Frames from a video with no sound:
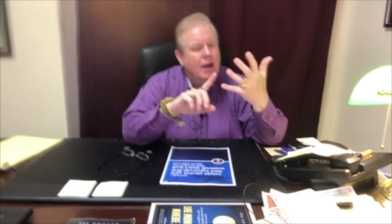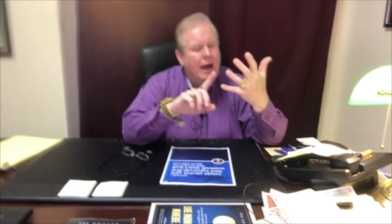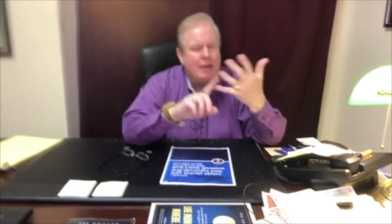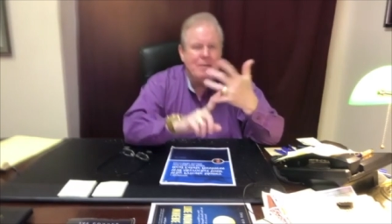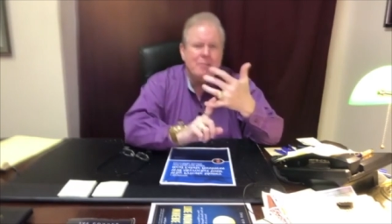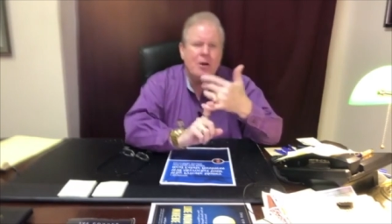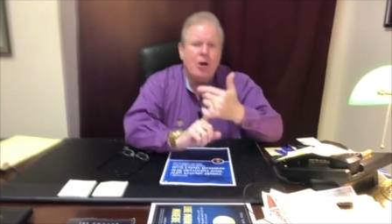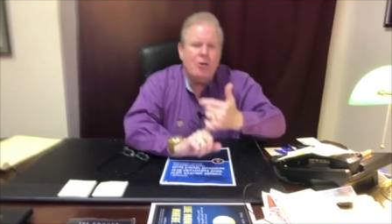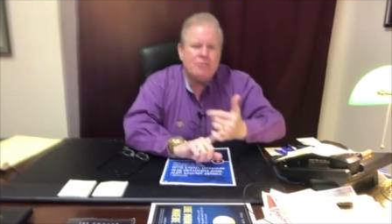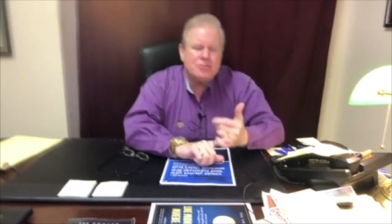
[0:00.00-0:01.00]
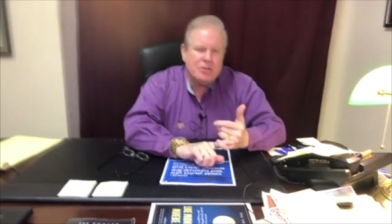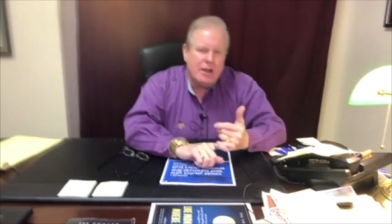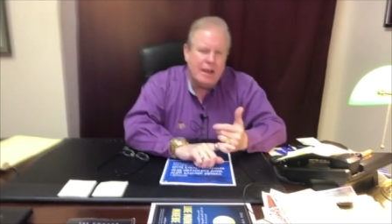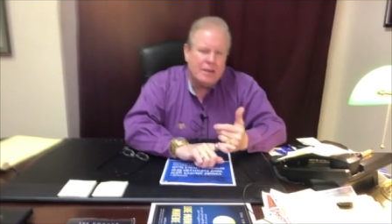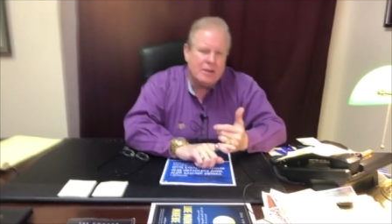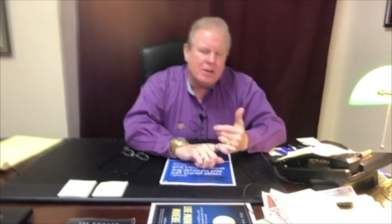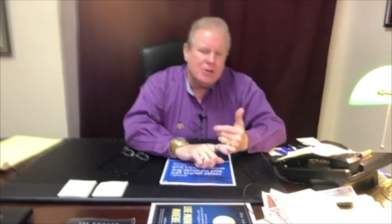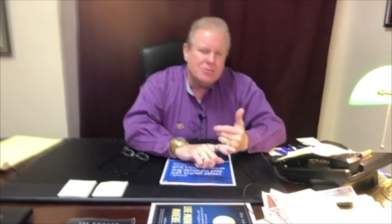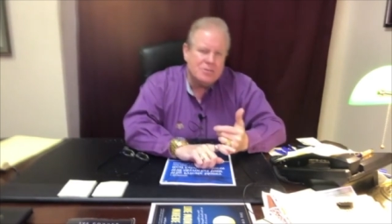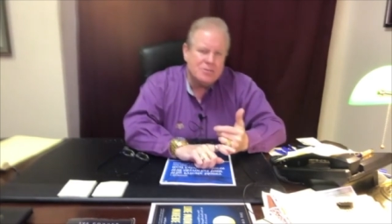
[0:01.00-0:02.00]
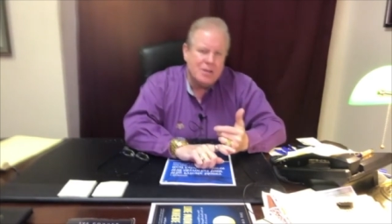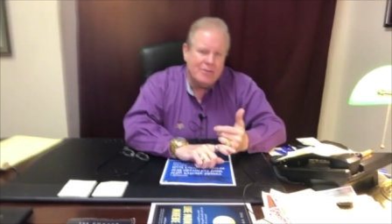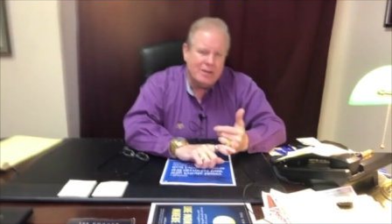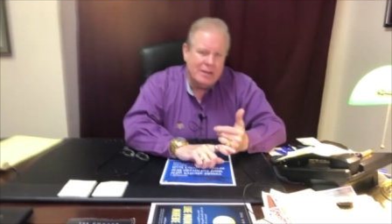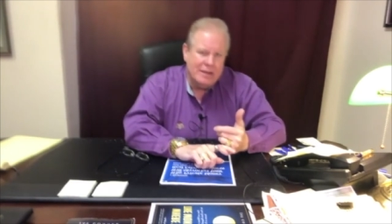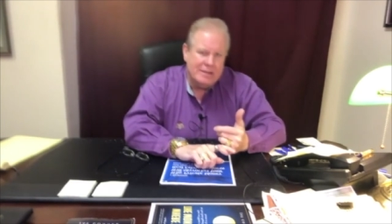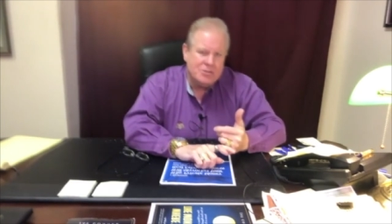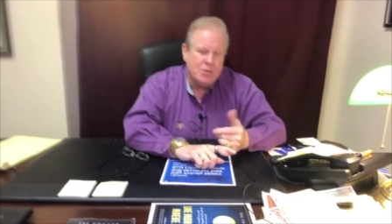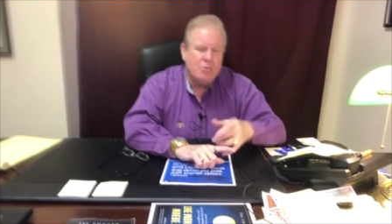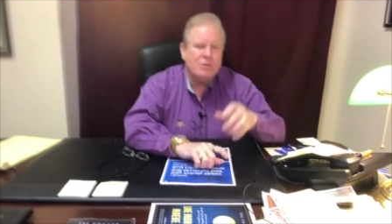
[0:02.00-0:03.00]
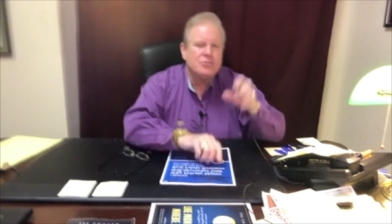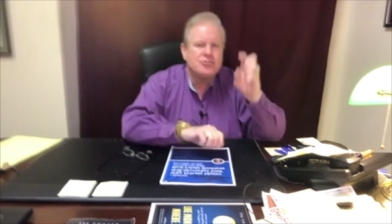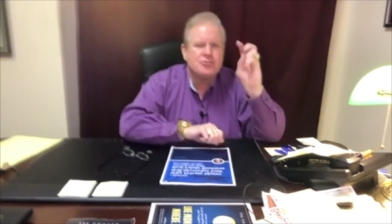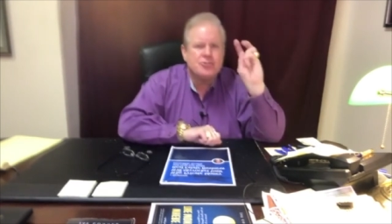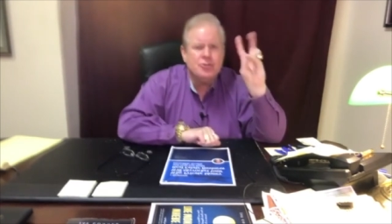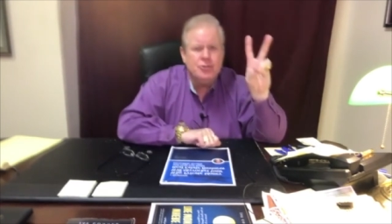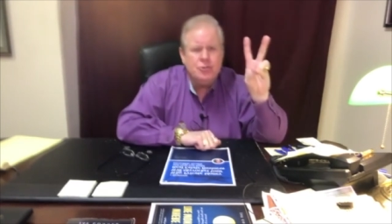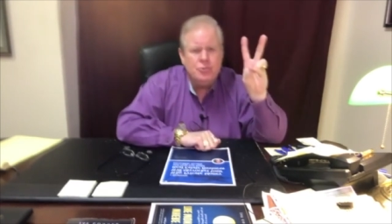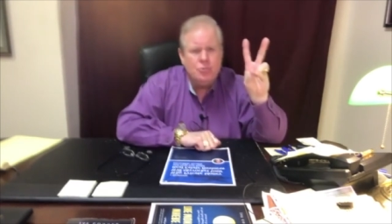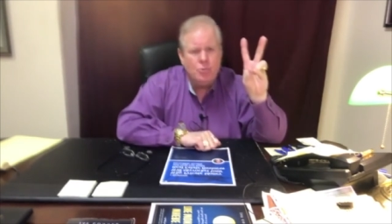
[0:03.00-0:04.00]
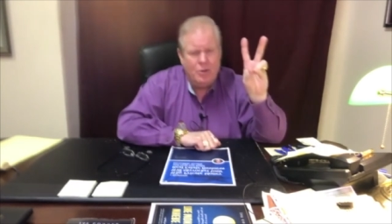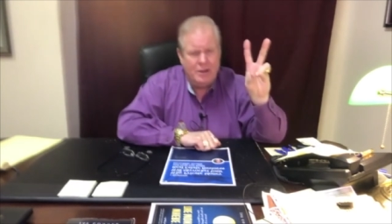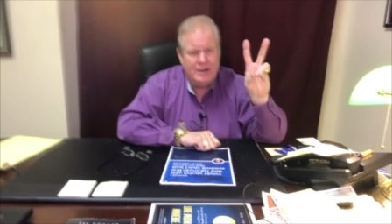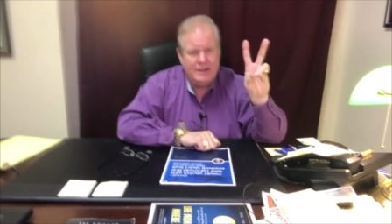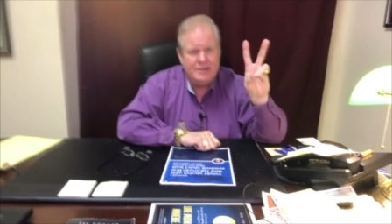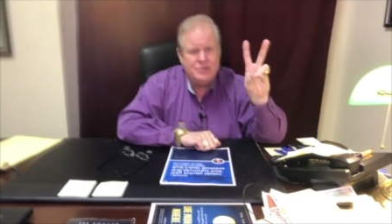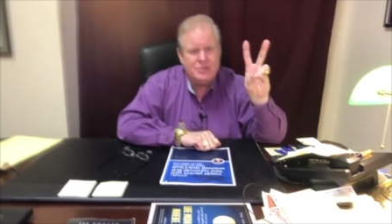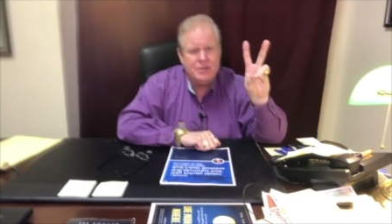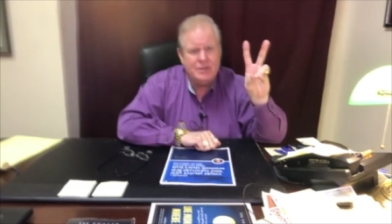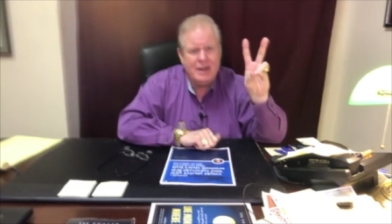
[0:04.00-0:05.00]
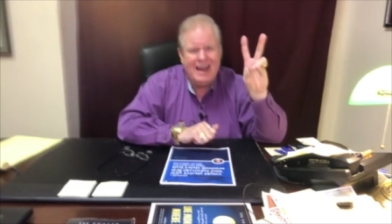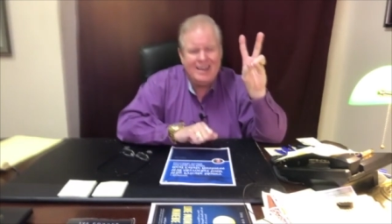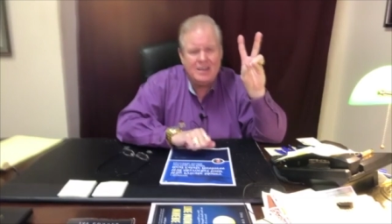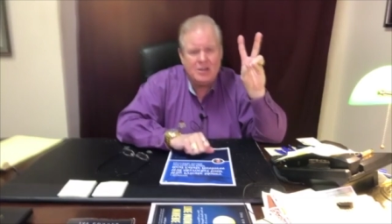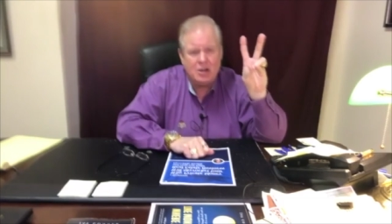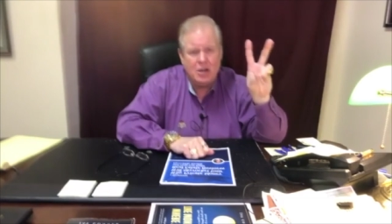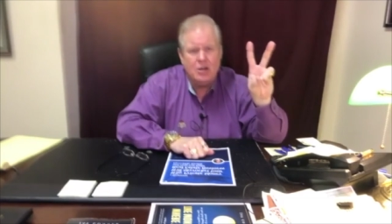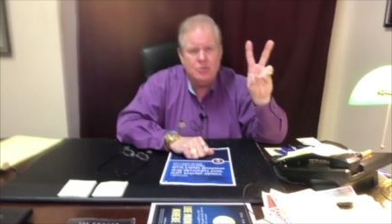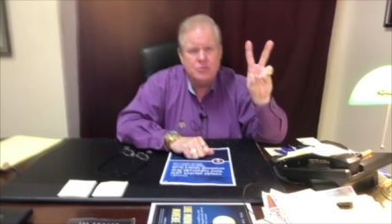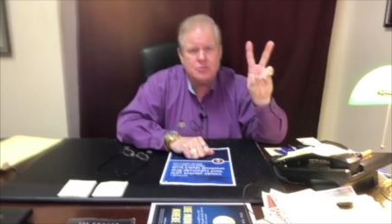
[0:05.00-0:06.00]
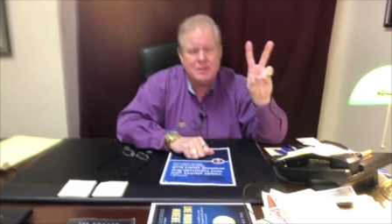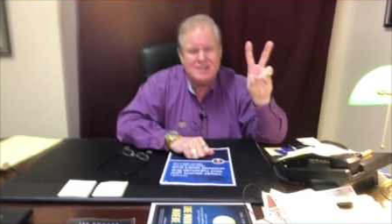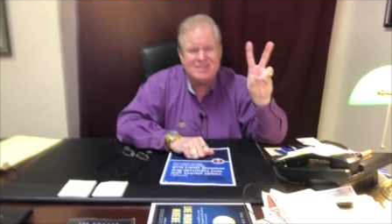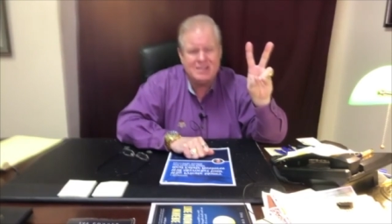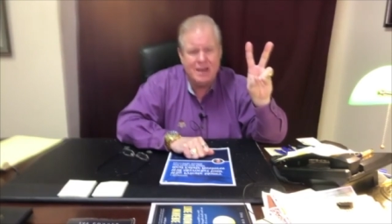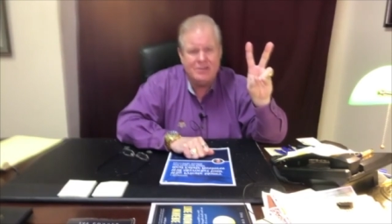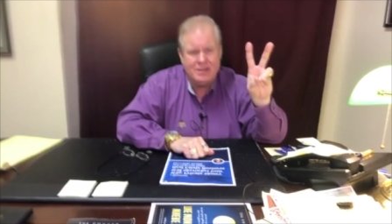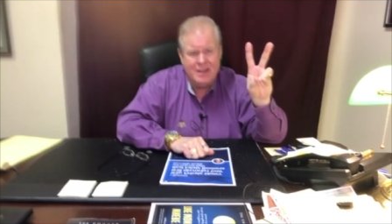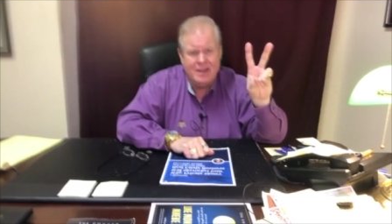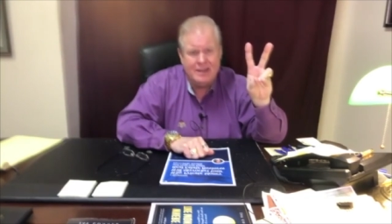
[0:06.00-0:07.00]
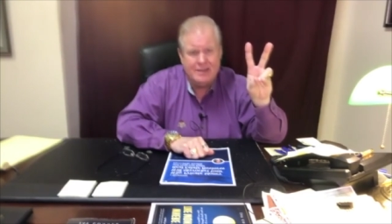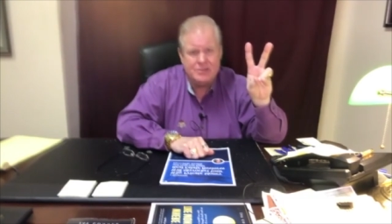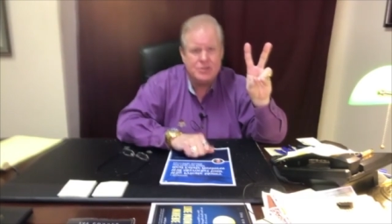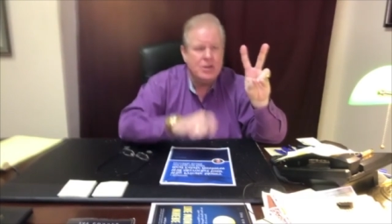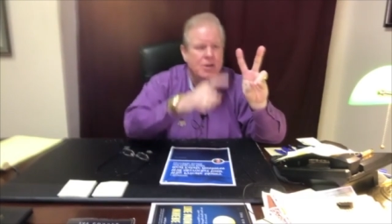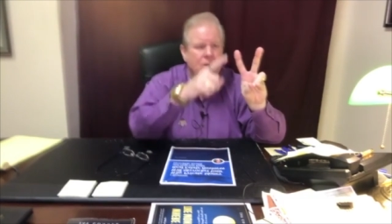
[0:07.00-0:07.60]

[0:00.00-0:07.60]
I make my offers that I can close in 7 days. Well, there's 2 ways that I can close within 7 days.